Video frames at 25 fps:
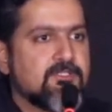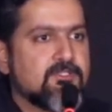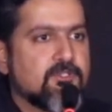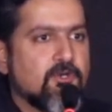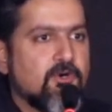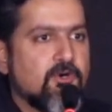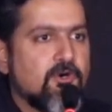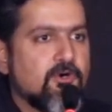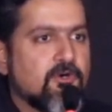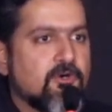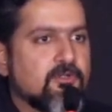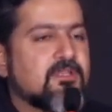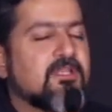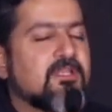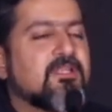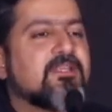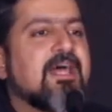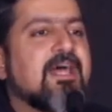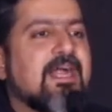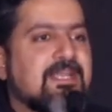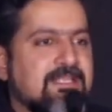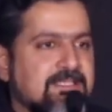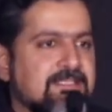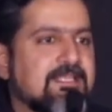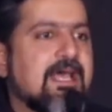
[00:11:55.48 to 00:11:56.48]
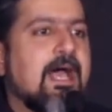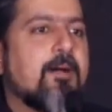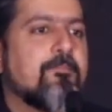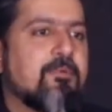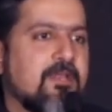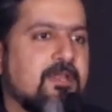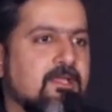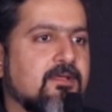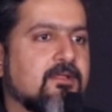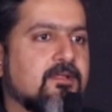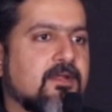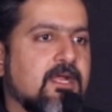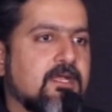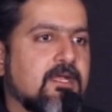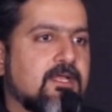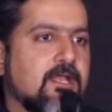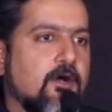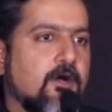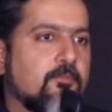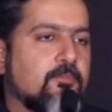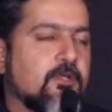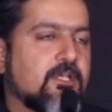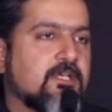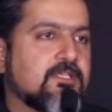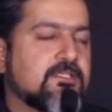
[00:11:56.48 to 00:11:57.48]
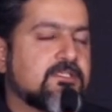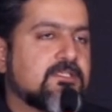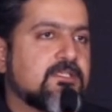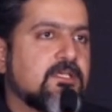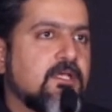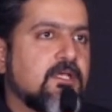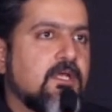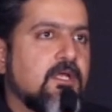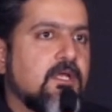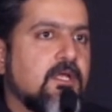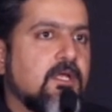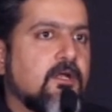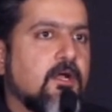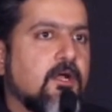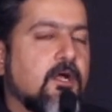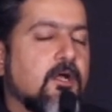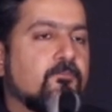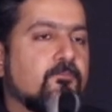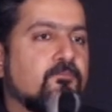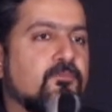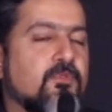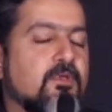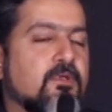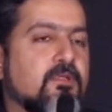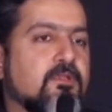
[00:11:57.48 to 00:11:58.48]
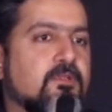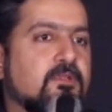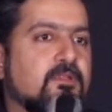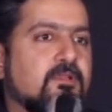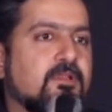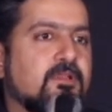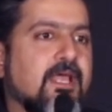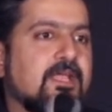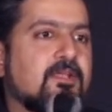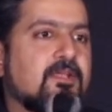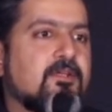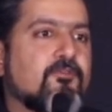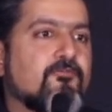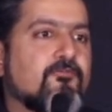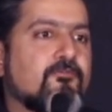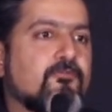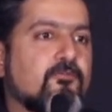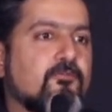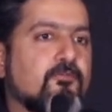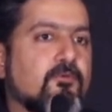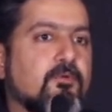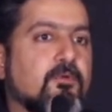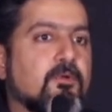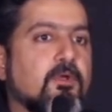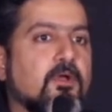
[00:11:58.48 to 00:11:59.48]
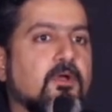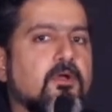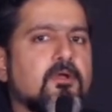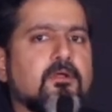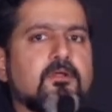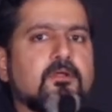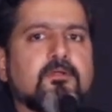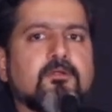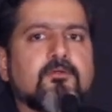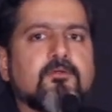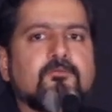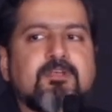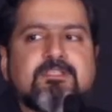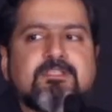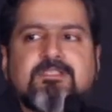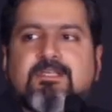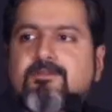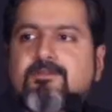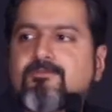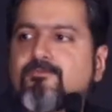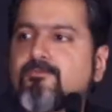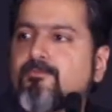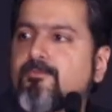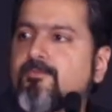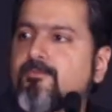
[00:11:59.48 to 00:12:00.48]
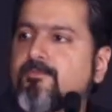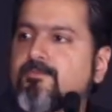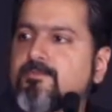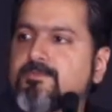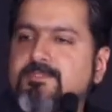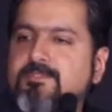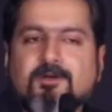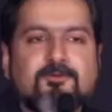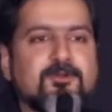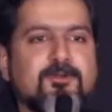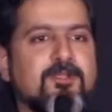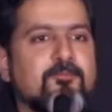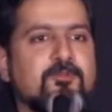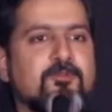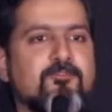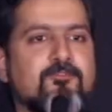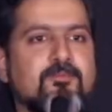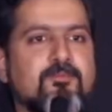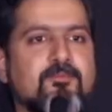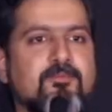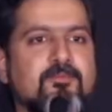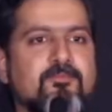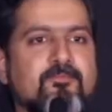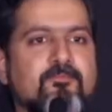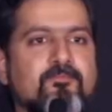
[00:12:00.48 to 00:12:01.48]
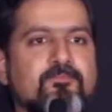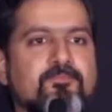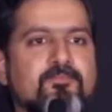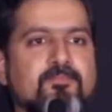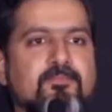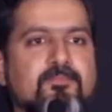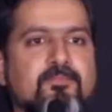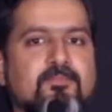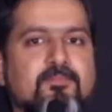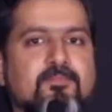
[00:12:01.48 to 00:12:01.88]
So that is happening right now. Because, like, where's that sound coming in?